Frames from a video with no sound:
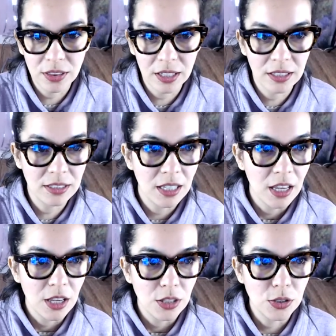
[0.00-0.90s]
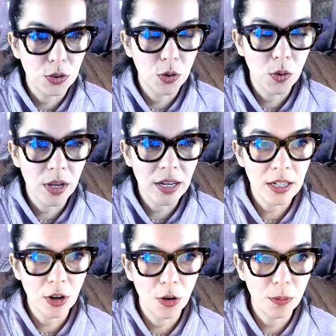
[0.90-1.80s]
things. So go ahead
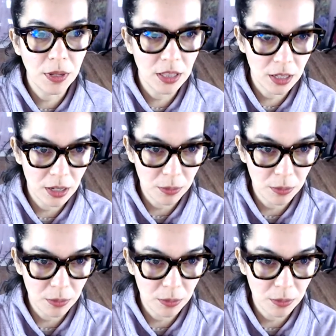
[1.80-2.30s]
and open the